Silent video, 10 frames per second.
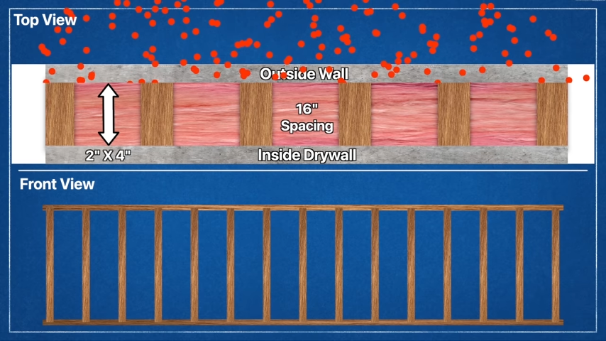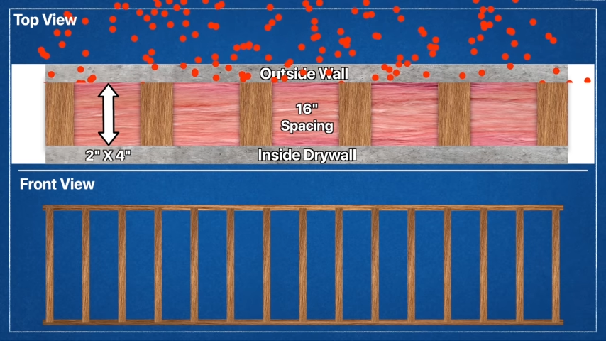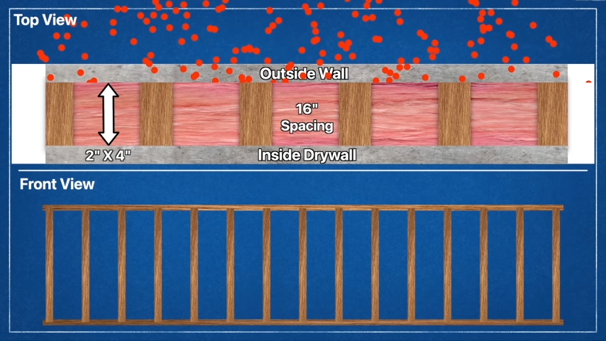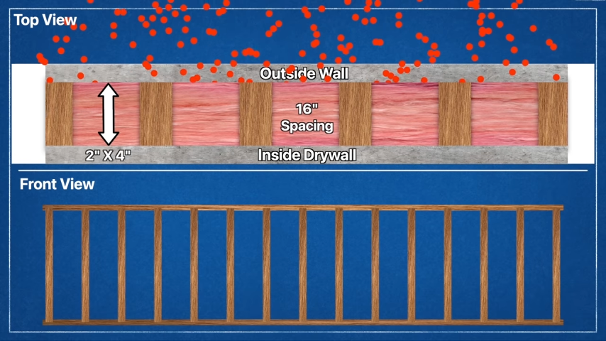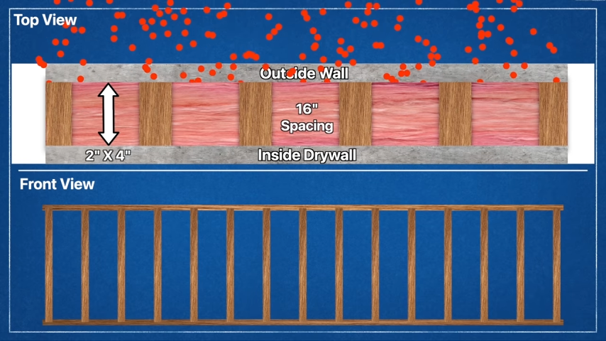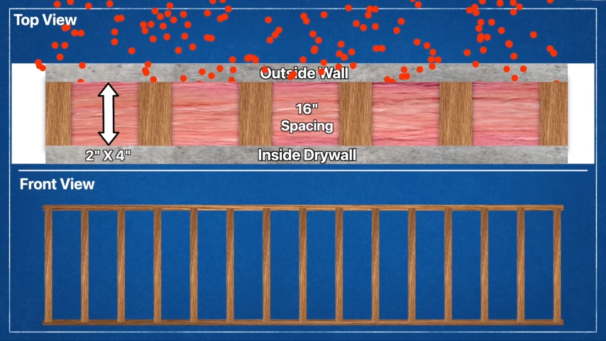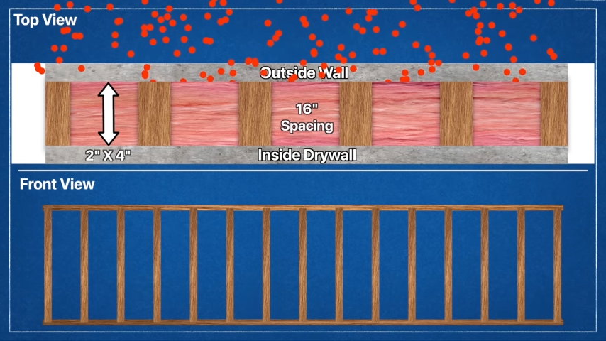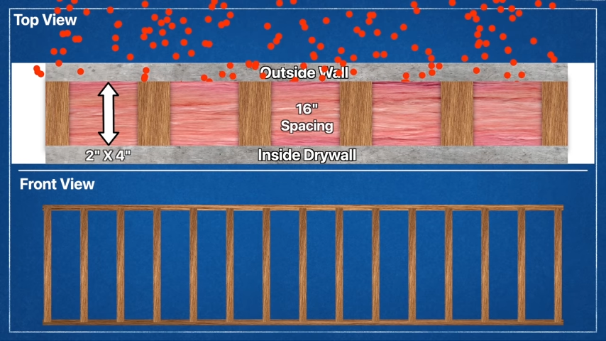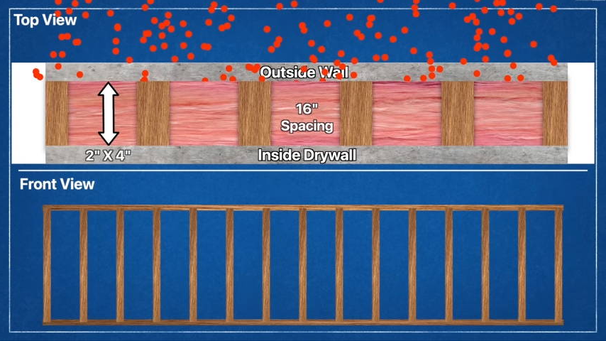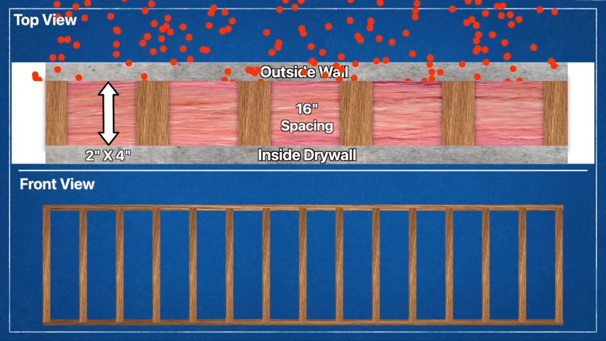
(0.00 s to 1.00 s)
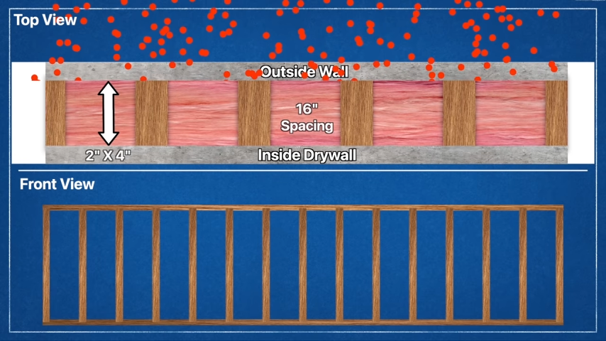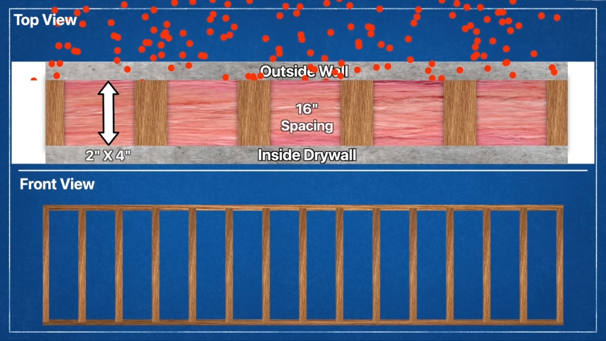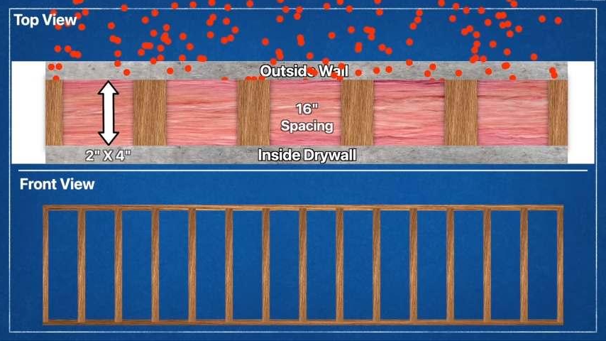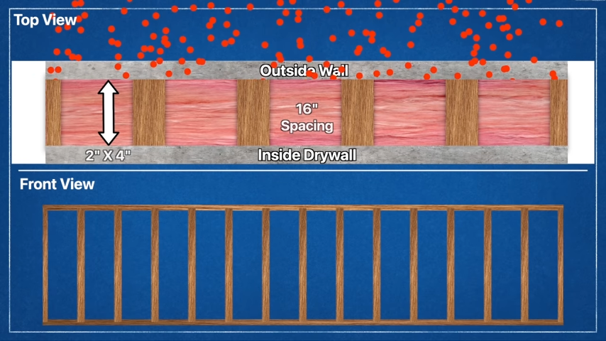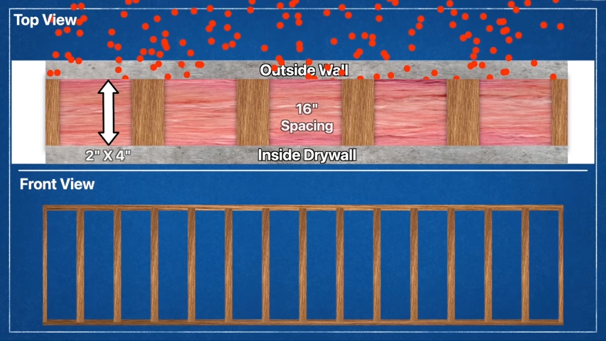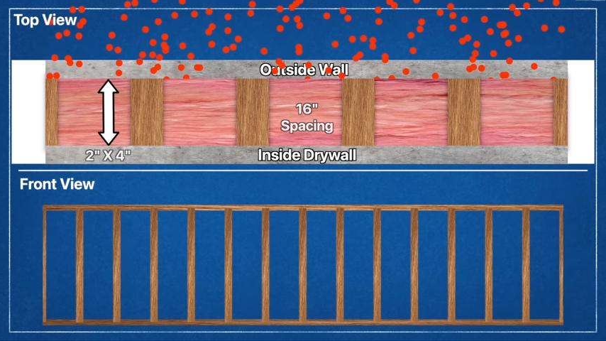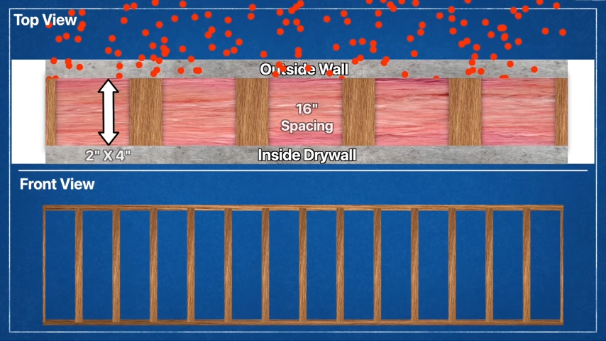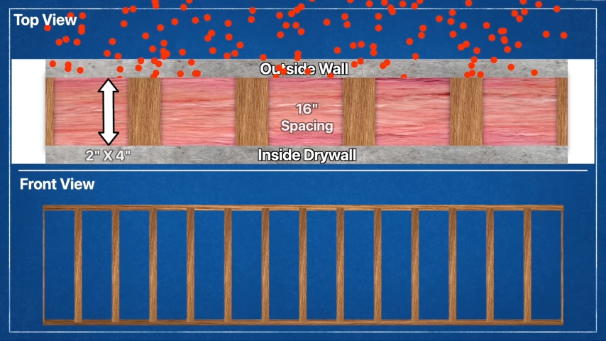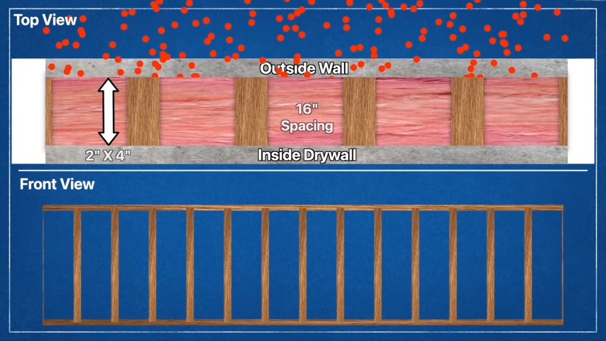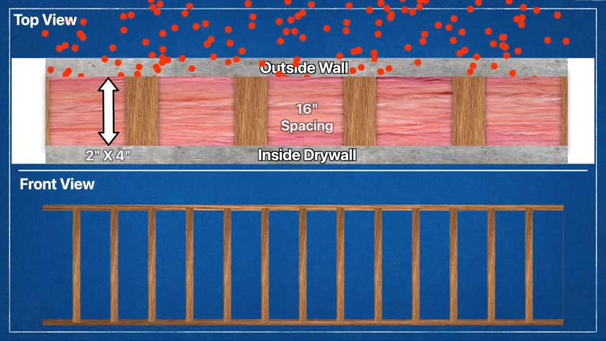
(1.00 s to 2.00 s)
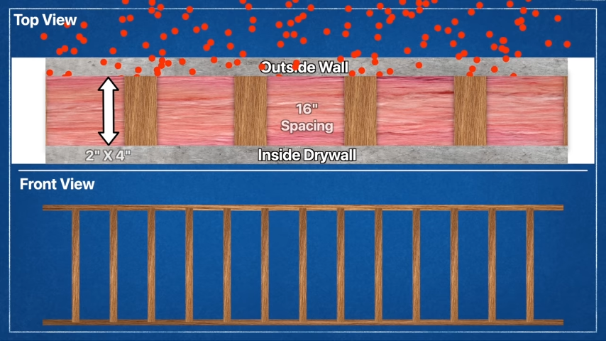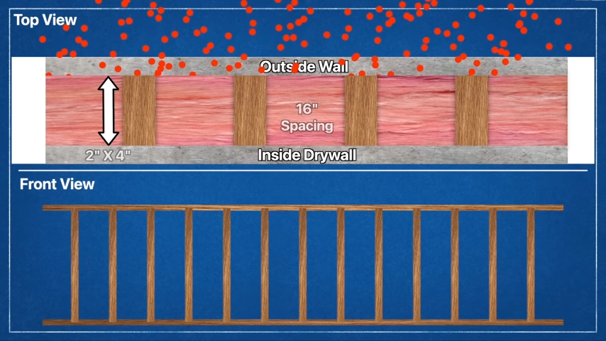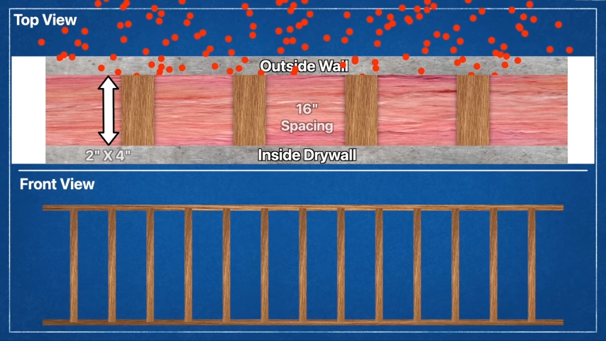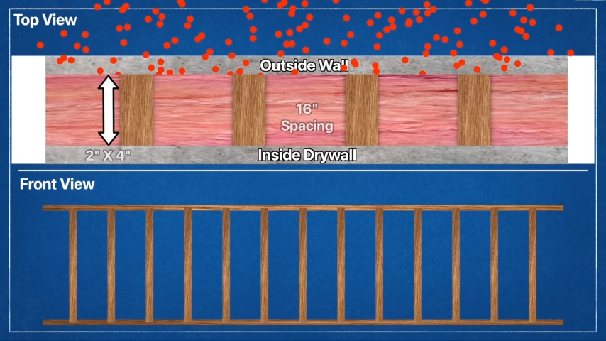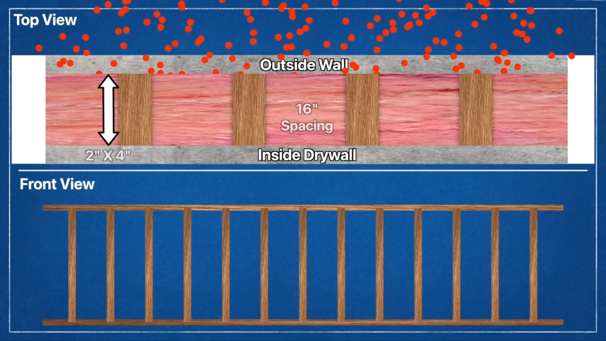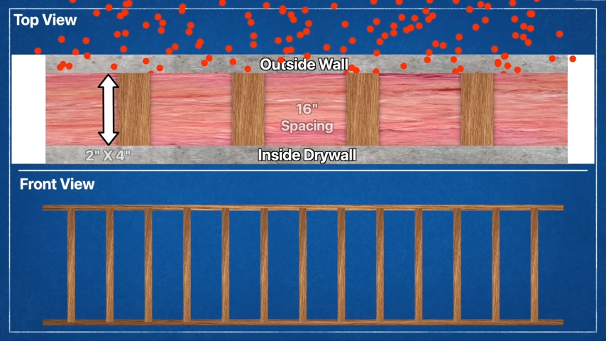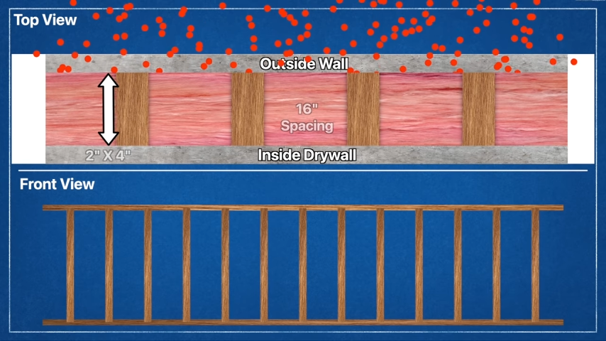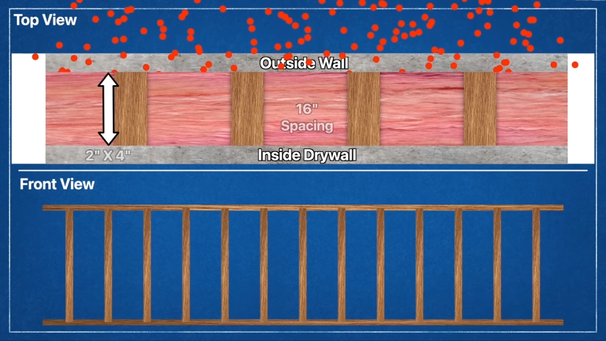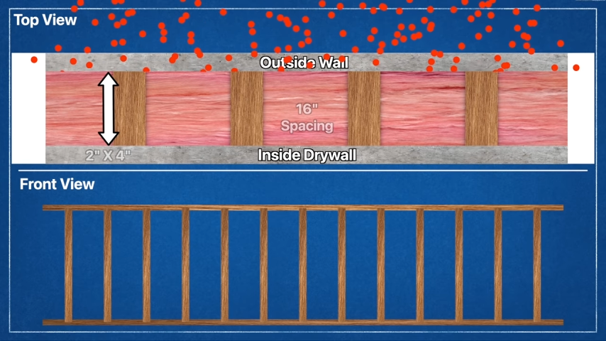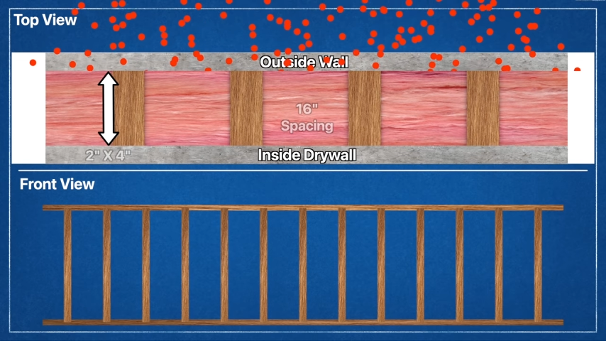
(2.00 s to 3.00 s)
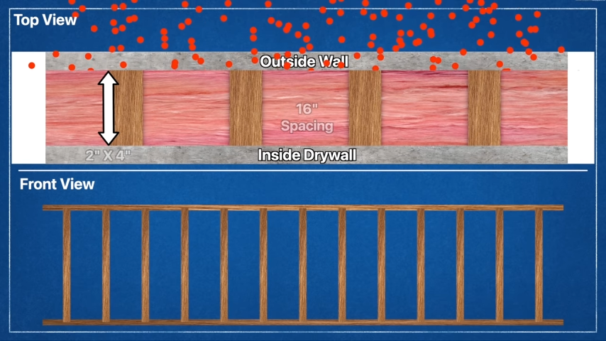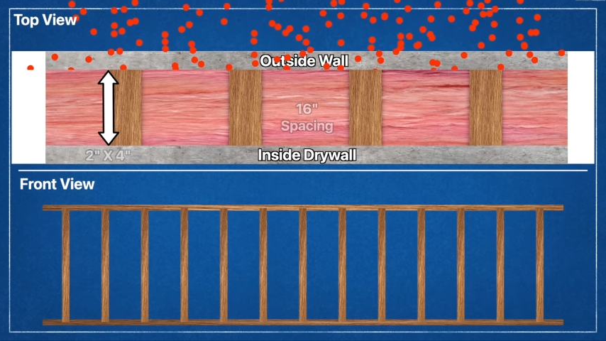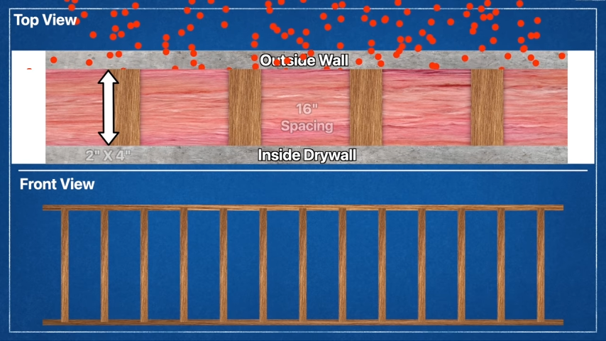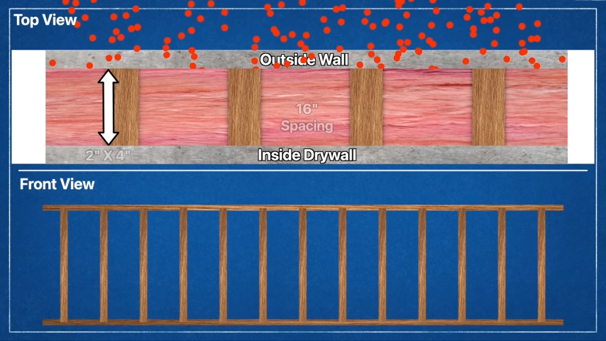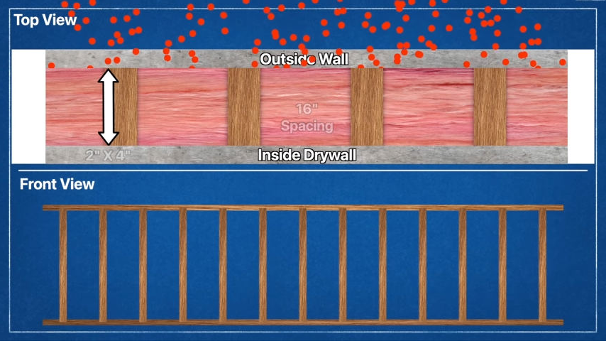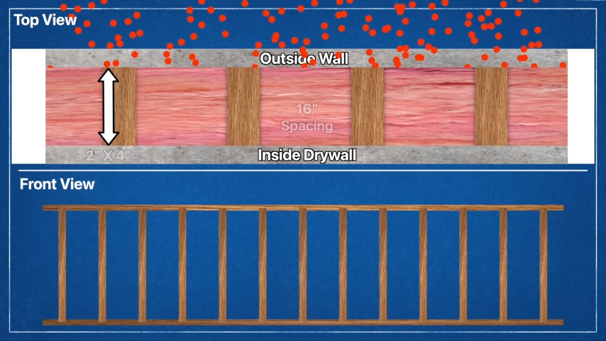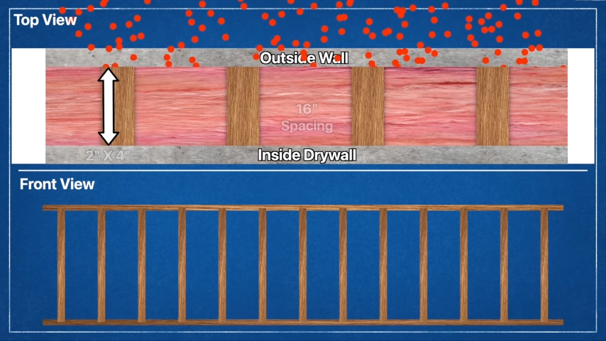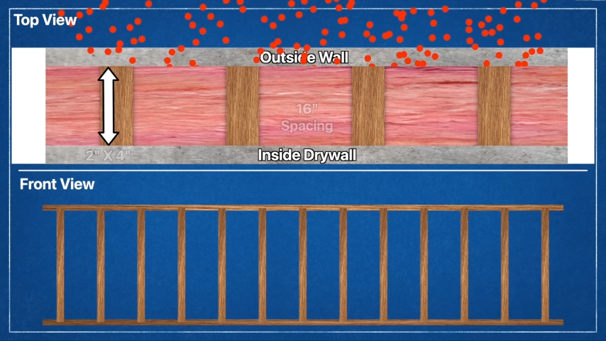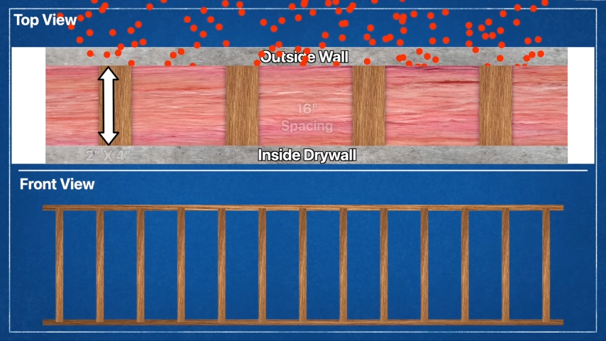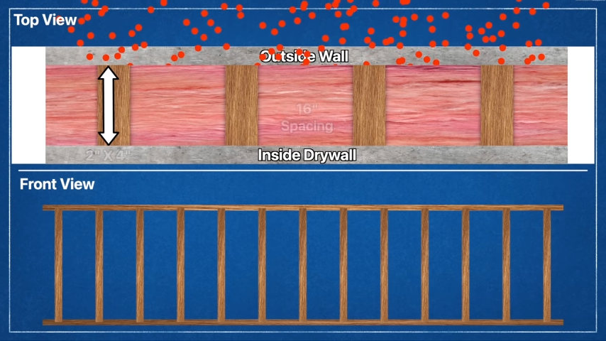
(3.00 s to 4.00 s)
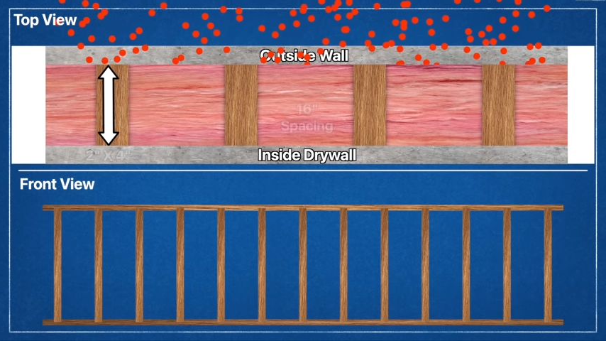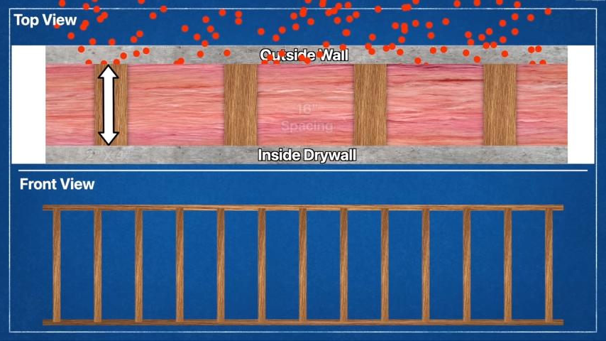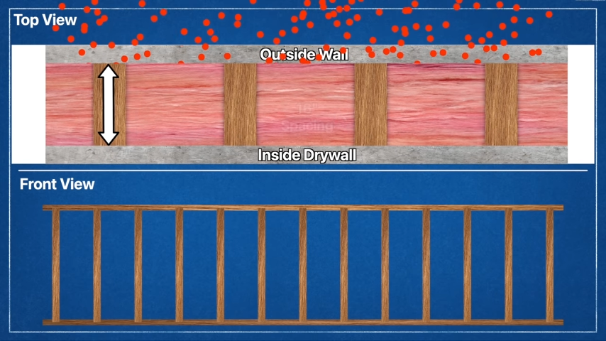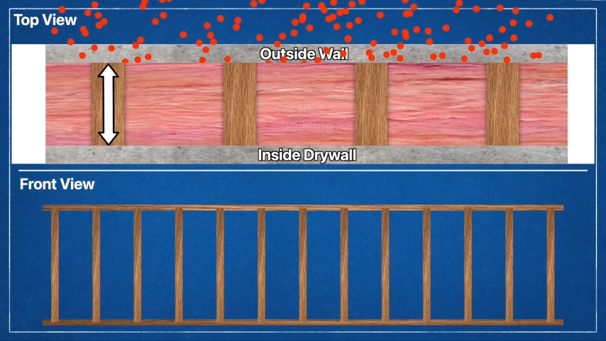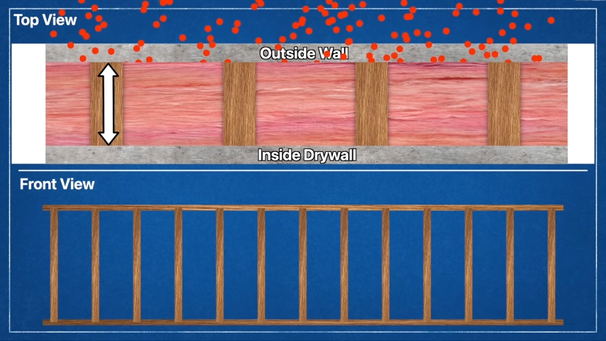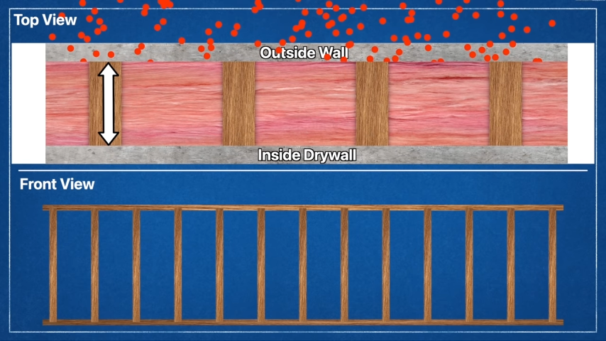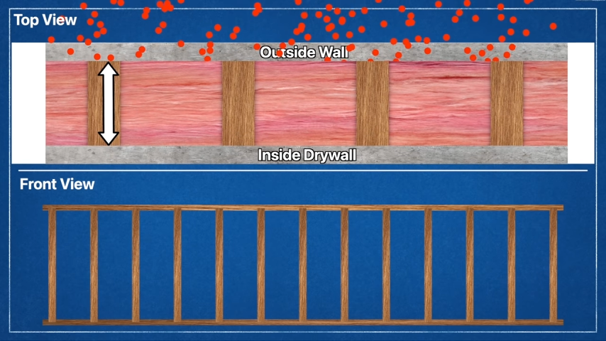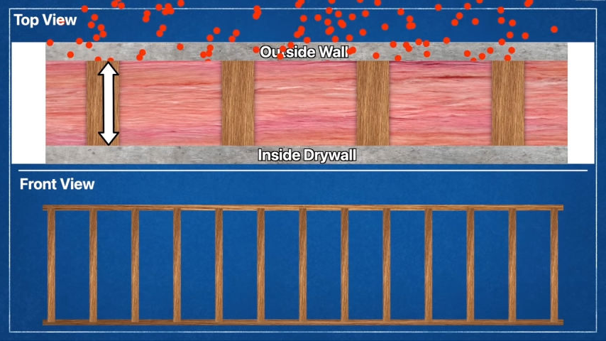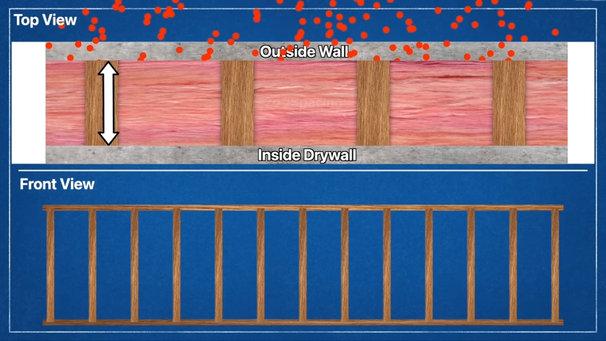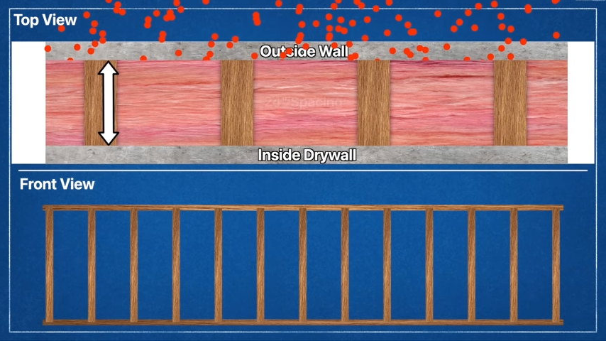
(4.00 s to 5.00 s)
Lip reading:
Nobody's mouth can be seen.